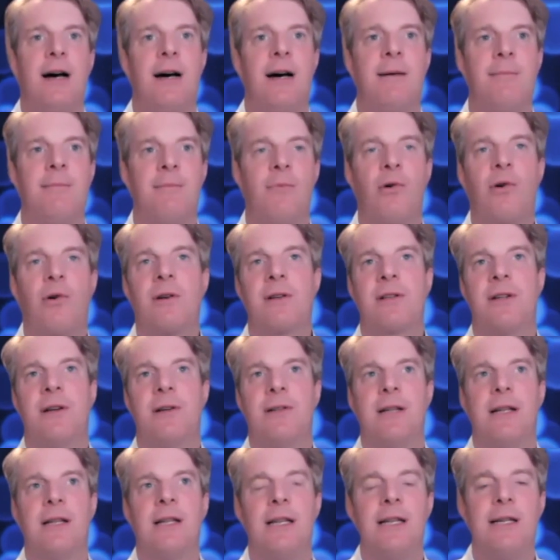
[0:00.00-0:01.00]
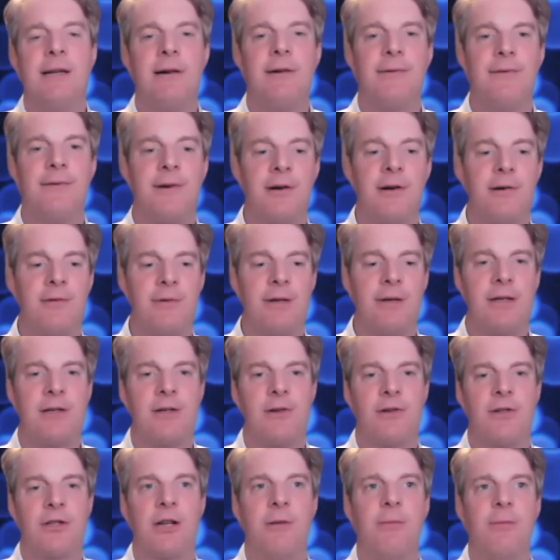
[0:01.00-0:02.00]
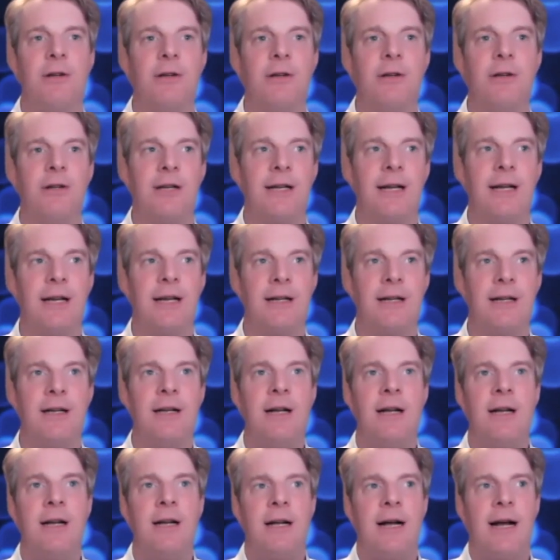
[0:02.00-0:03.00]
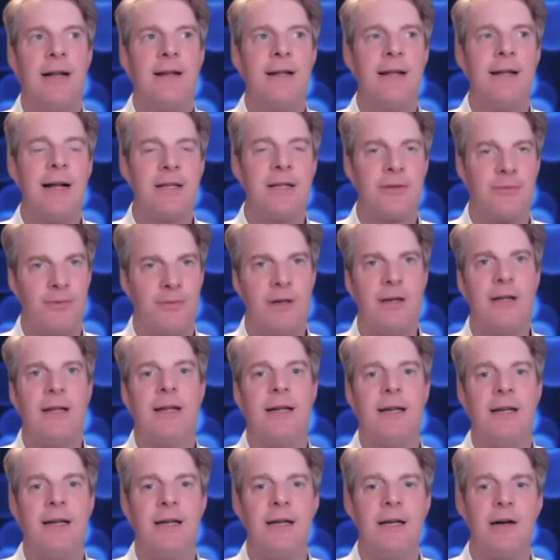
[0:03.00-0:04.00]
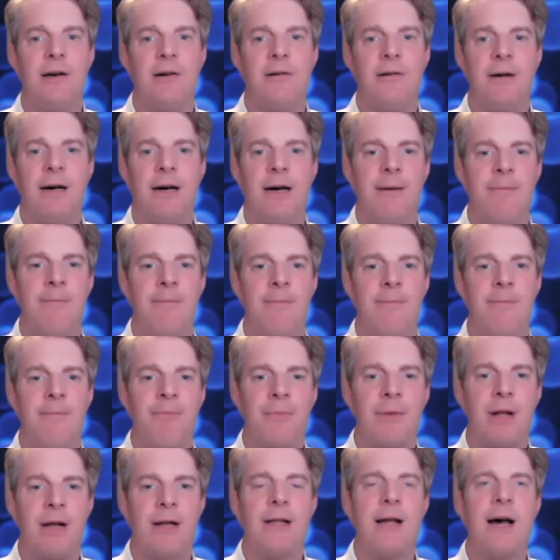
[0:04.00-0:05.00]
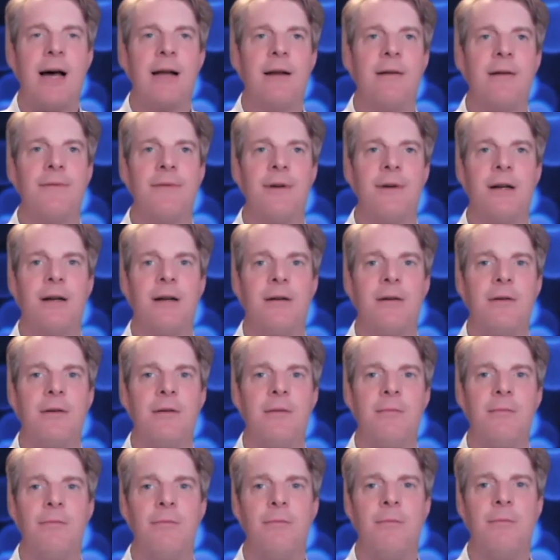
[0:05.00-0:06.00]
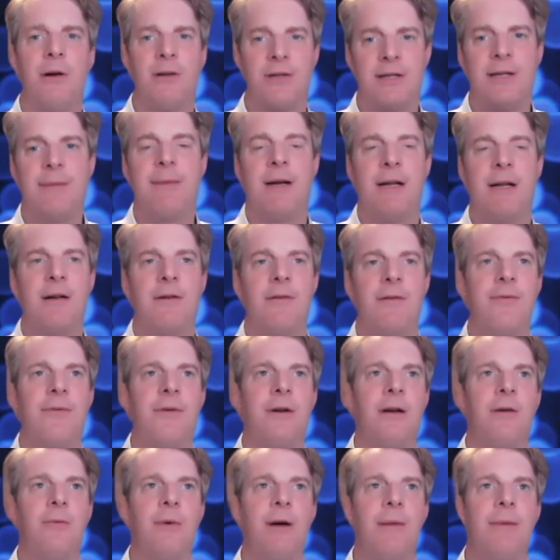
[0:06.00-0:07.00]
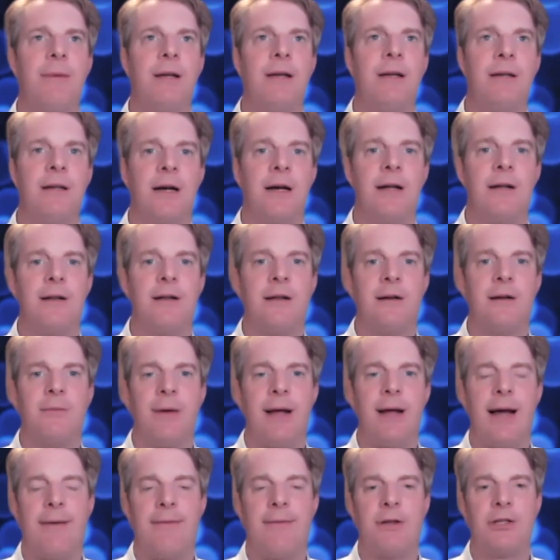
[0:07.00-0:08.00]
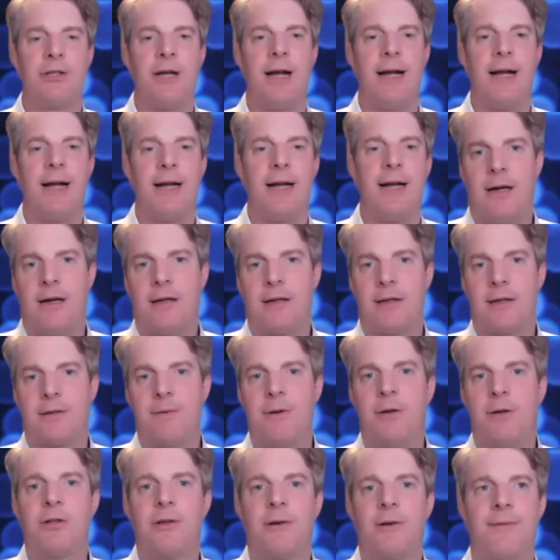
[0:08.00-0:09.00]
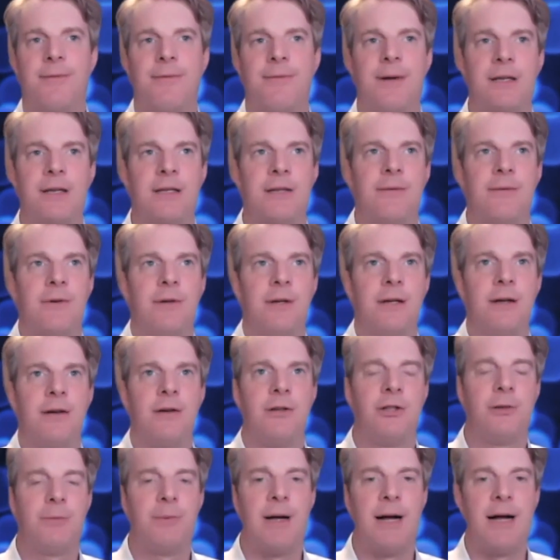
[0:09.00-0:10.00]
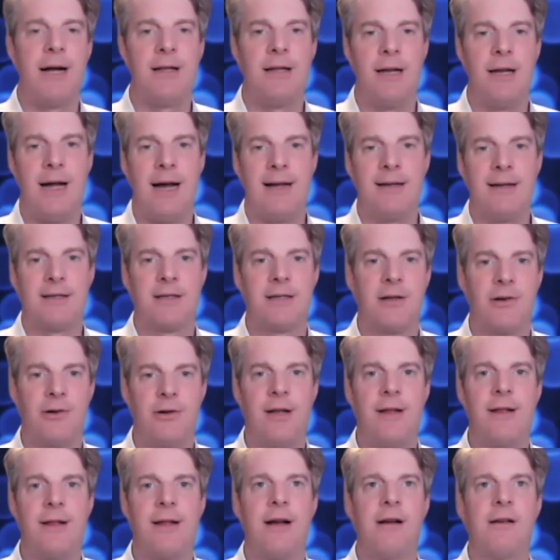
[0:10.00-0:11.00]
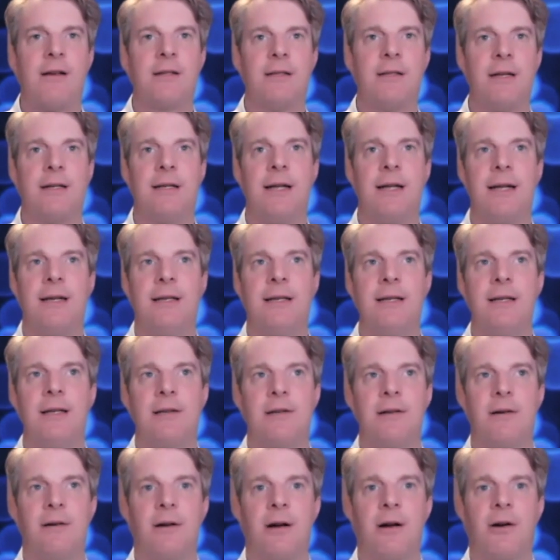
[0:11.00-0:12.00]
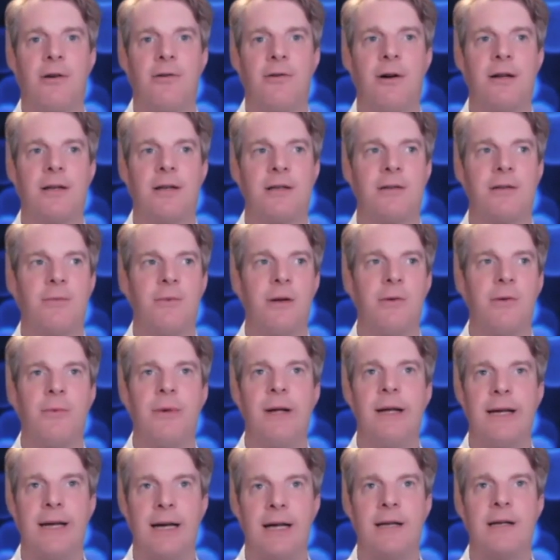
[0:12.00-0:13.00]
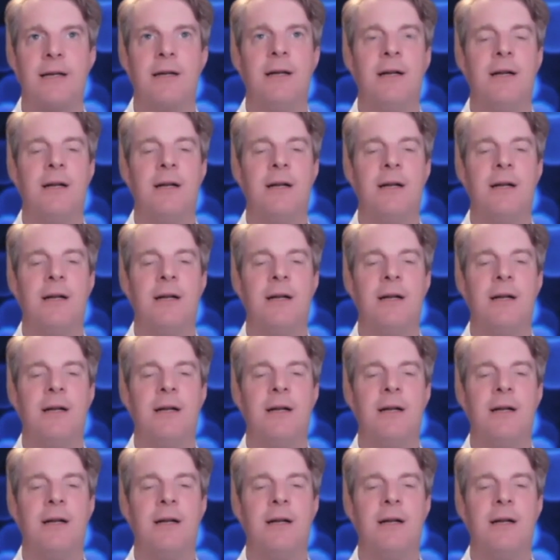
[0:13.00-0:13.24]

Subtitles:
more so than the UFO research community, and that's really a lot of mostly made of women. That we have a giant spiritual festival here in Japan that has 30,000 attendees across one weekend,